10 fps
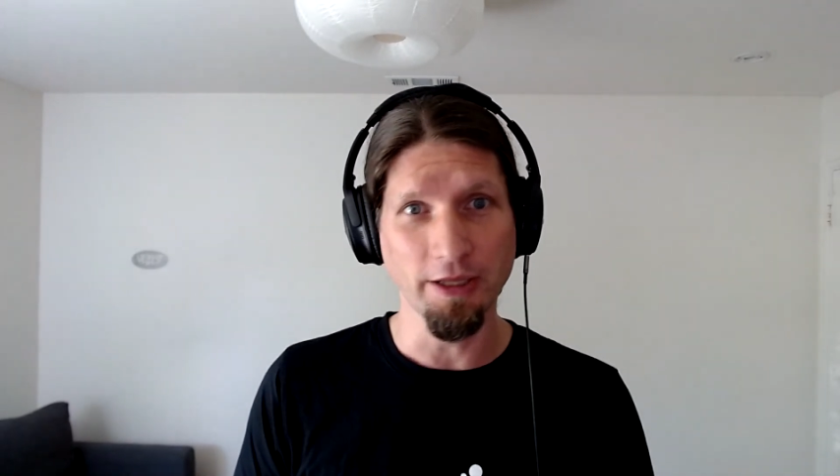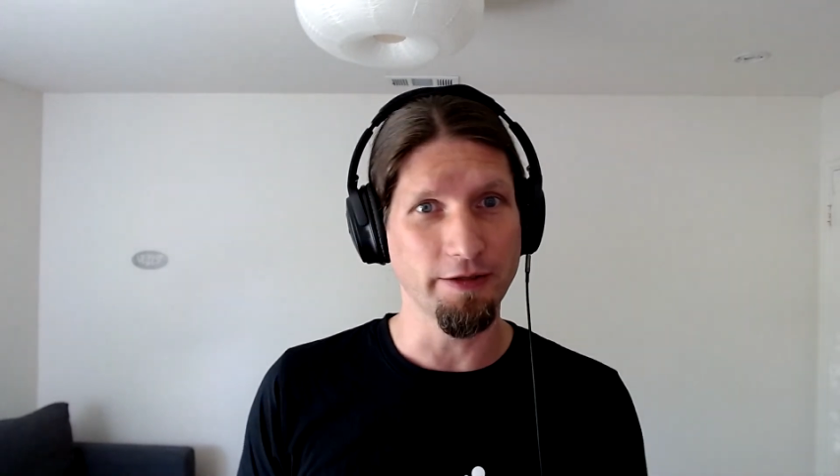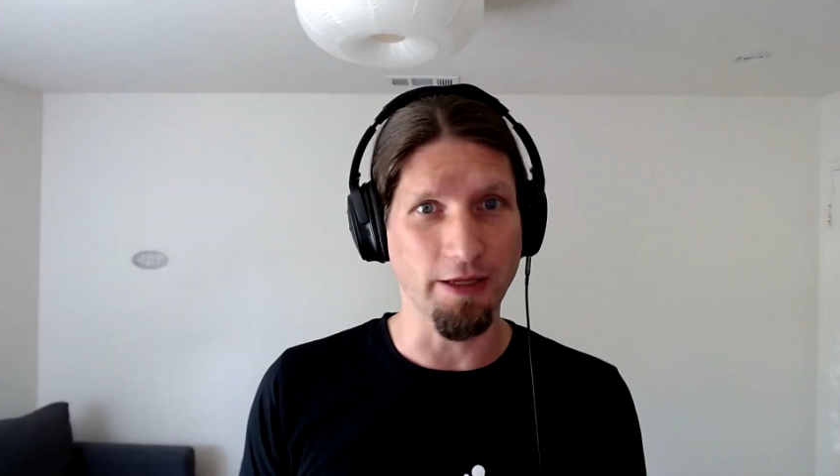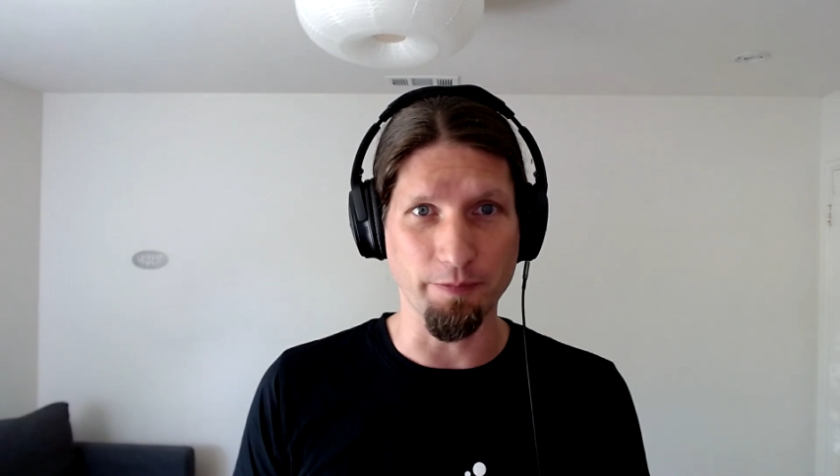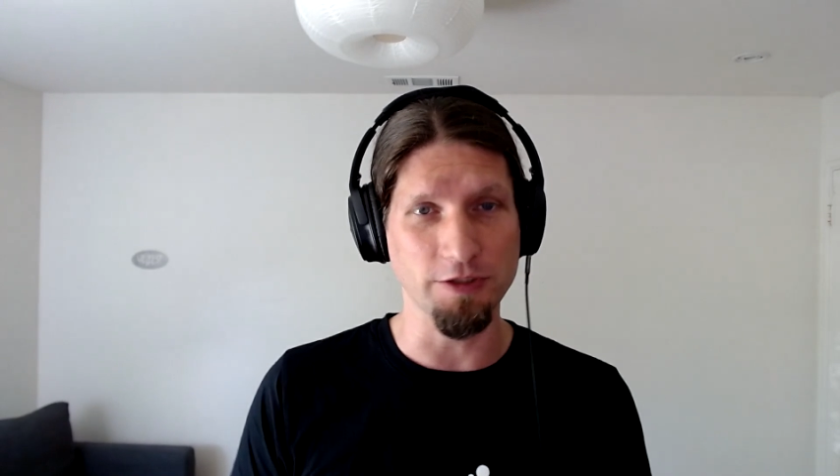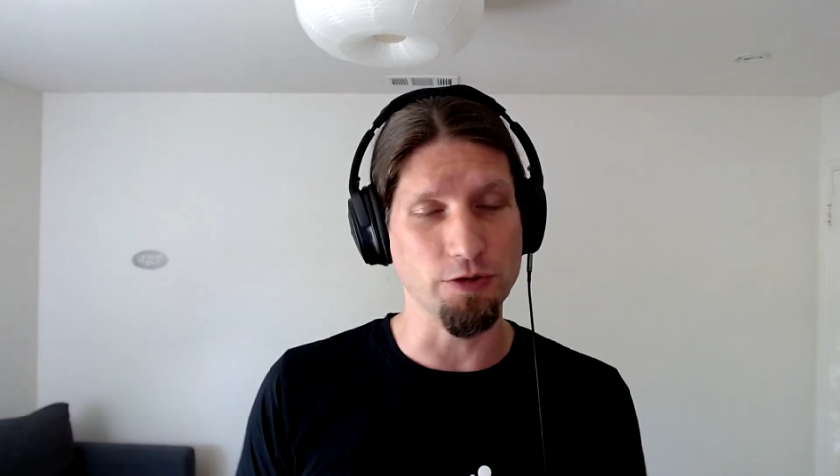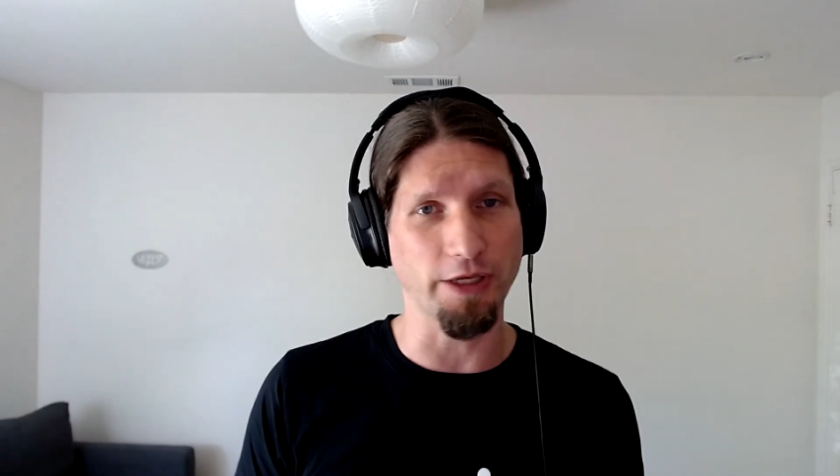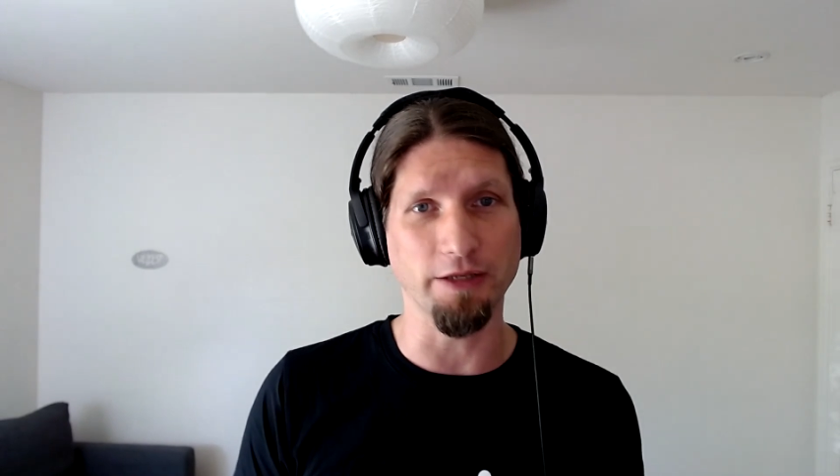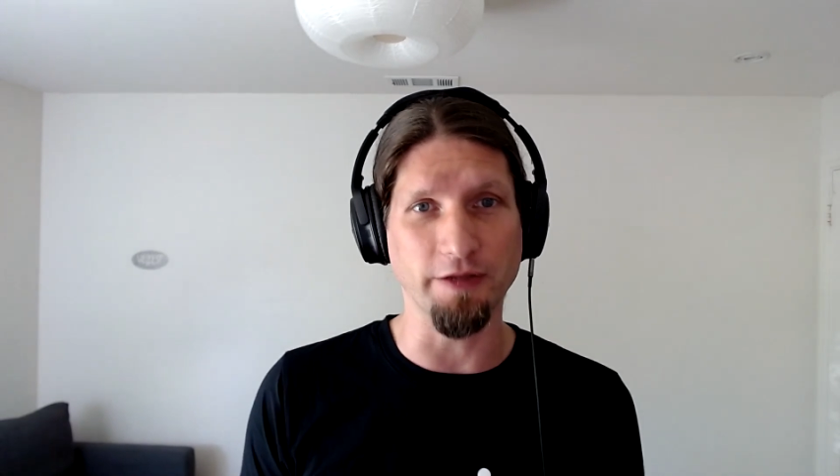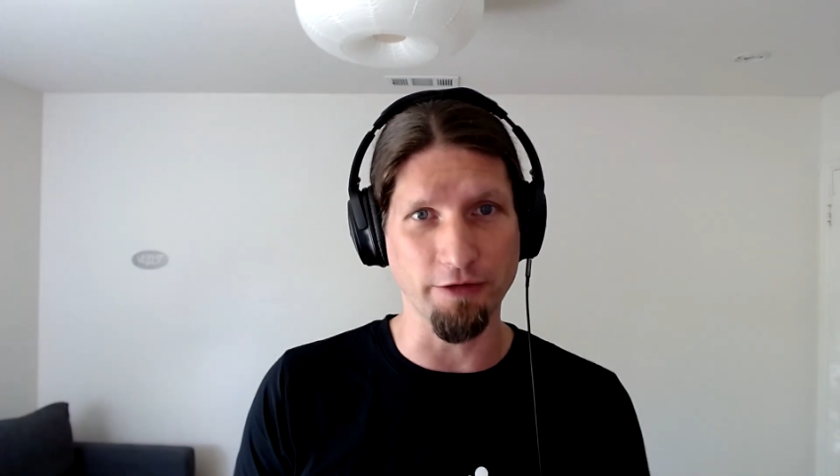that means you
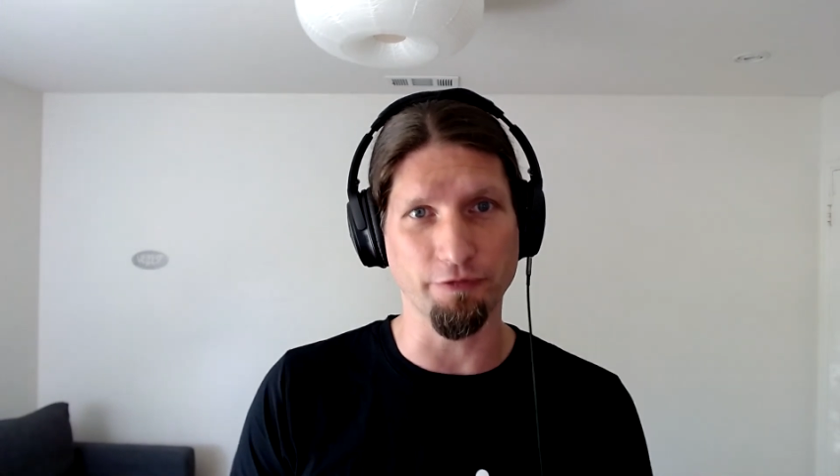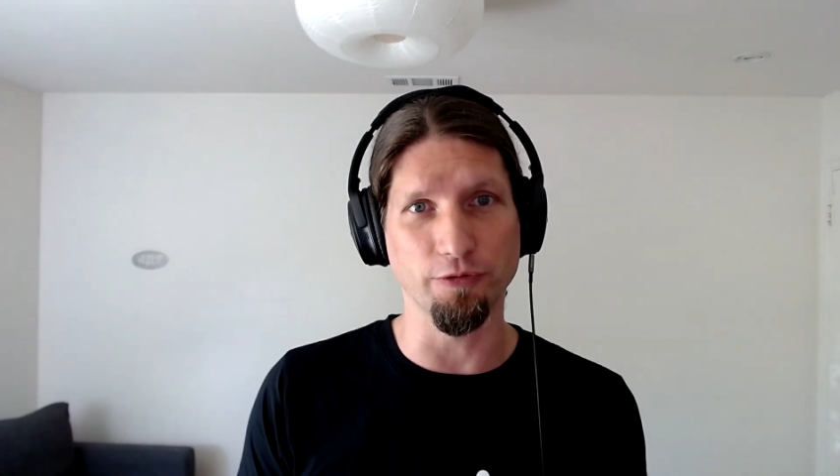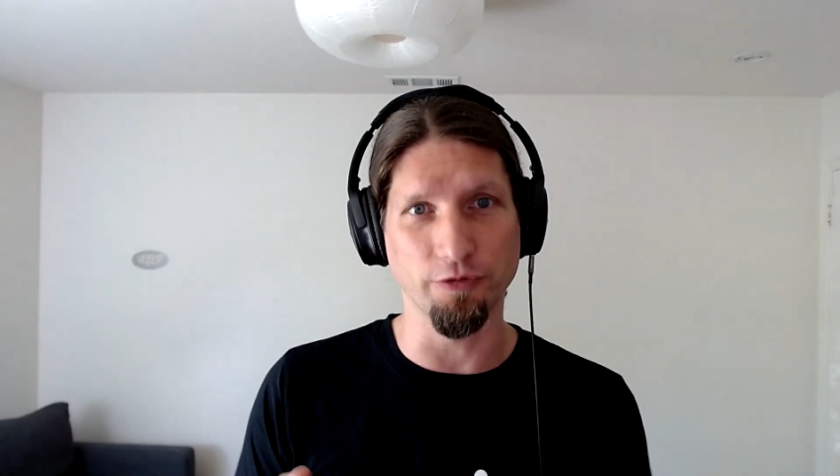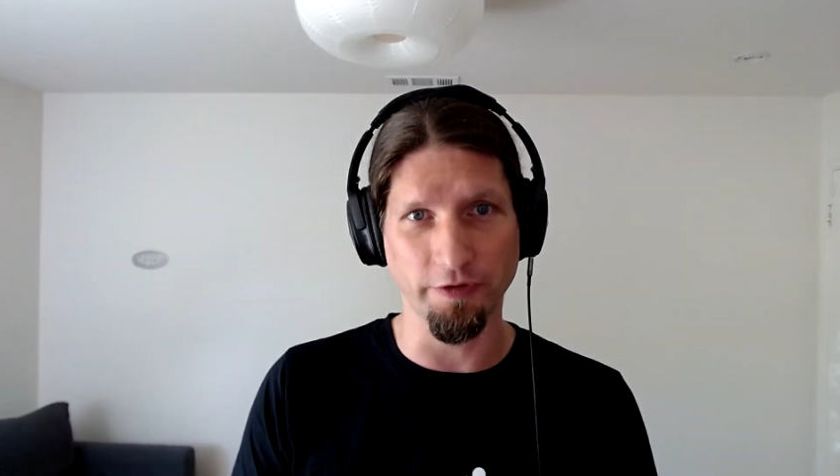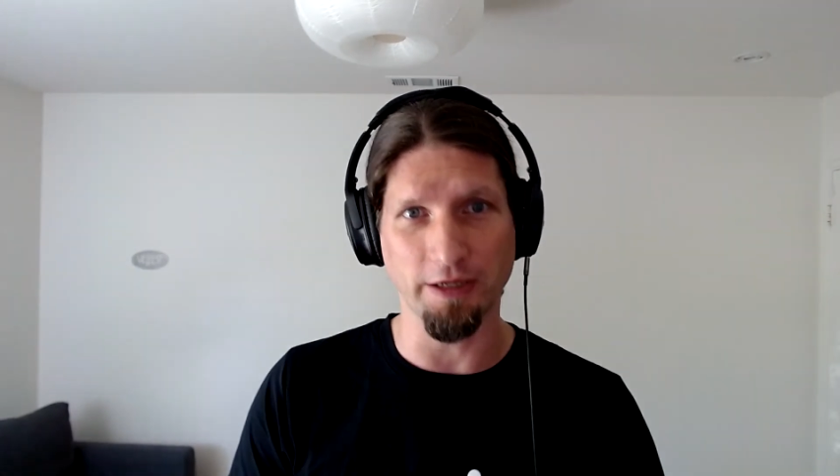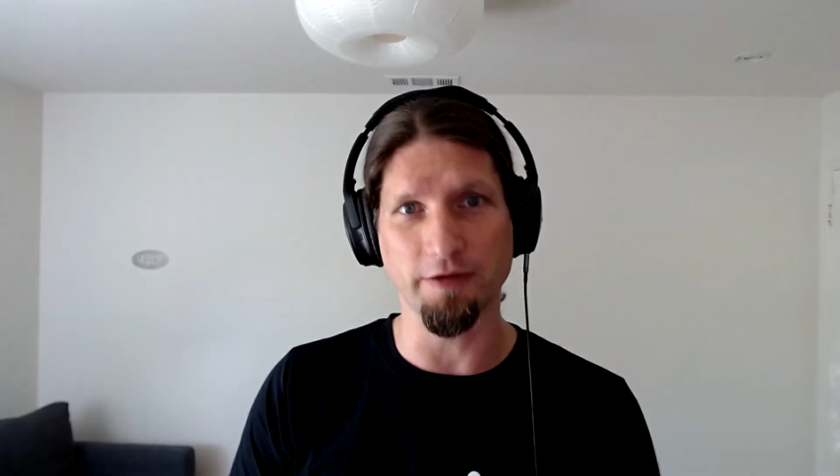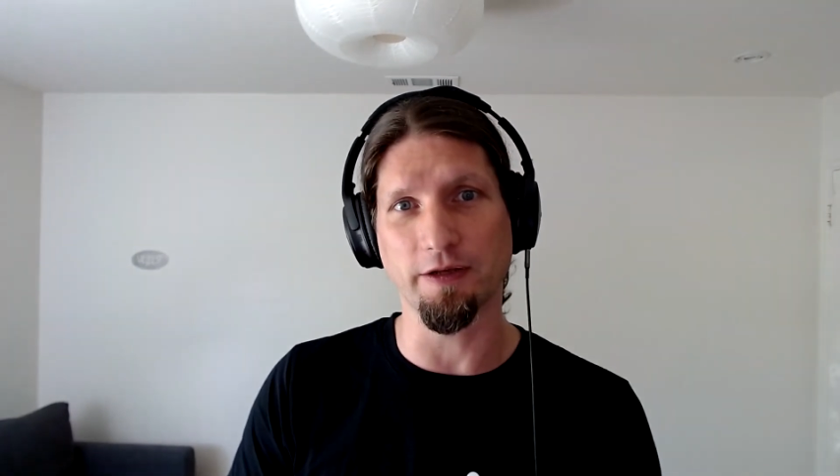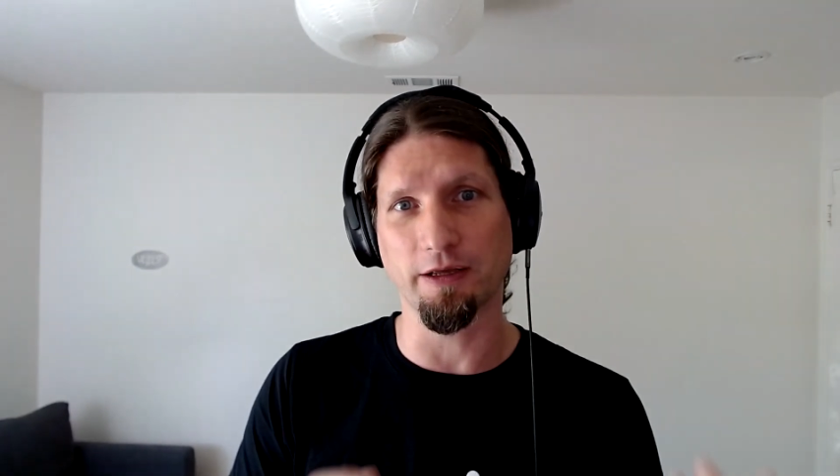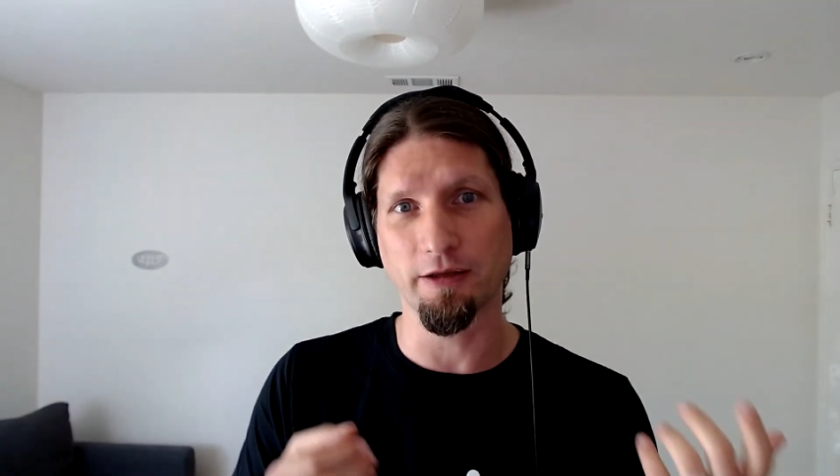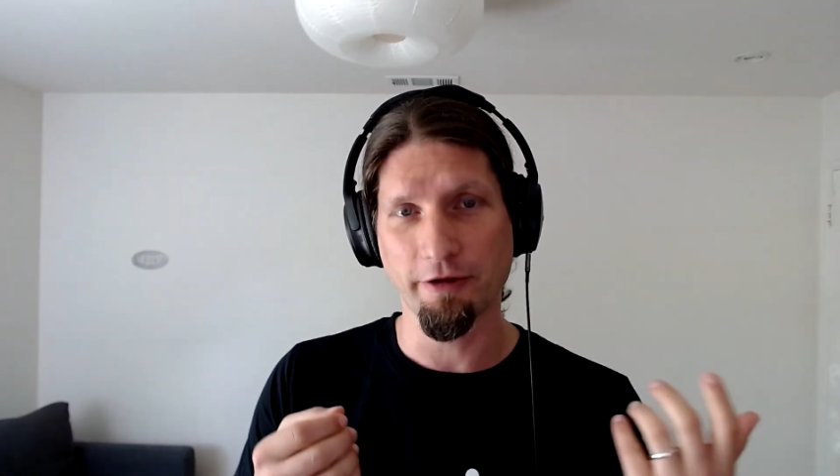can deliver the
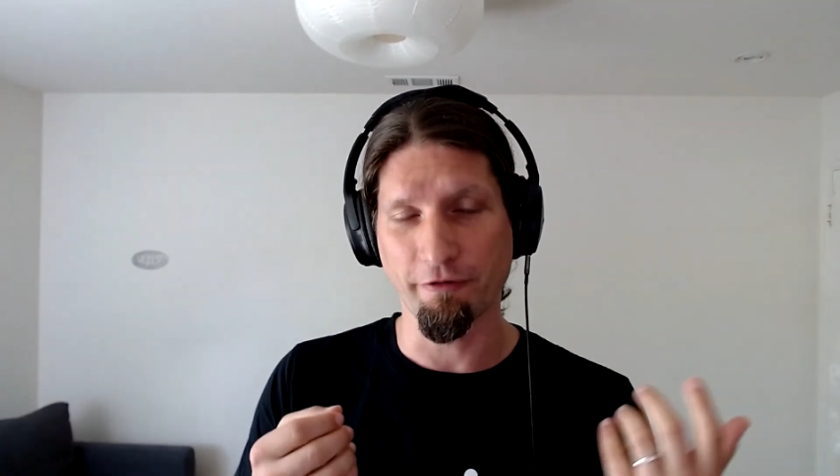data